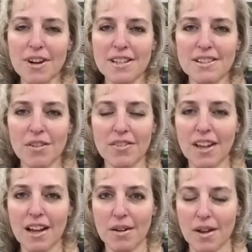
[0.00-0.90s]
friends
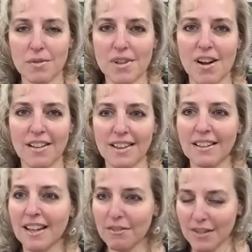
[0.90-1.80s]
that I, was calling,
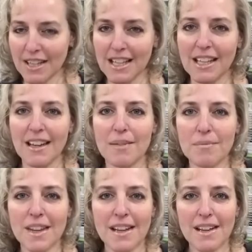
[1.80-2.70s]
like Vicky,
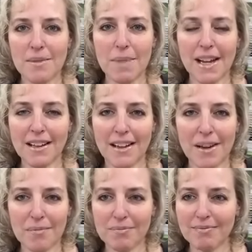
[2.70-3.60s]
um, my
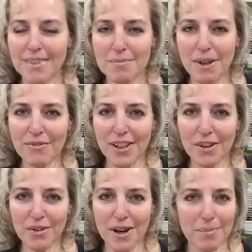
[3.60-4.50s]
um, my
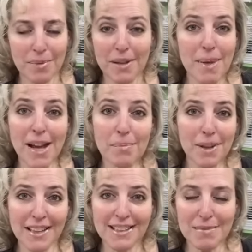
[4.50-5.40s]
fellow up, my
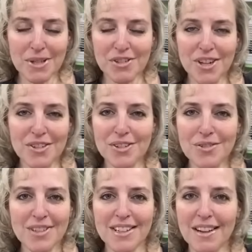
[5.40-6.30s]
upline demonstrator,
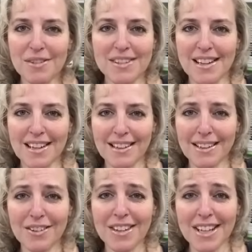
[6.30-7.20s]
Susan. I was saying,
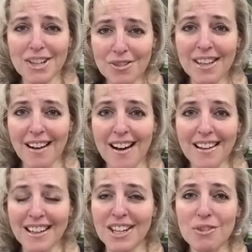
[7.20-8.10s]
you know, can you get
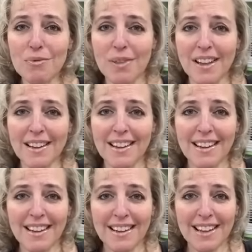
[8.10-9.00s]
on? Can you like,
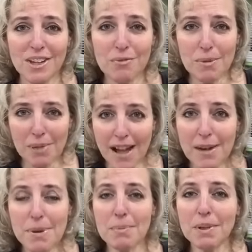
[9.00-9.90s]
can you reply
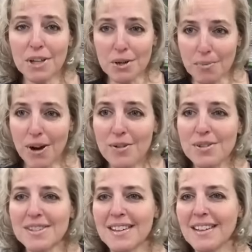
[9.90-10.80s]
to people? Can you
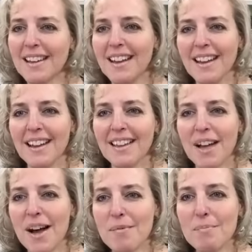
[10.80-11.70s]
post? And
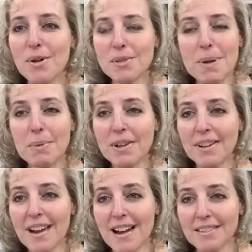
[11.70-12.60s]
um, most people
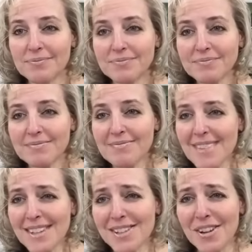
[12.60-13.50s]
could not.
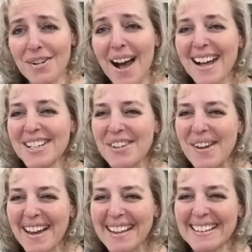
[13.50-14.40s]
So hi,
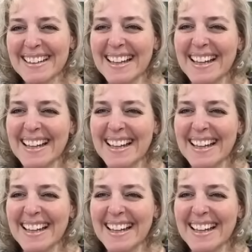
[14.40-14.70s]
Joanne.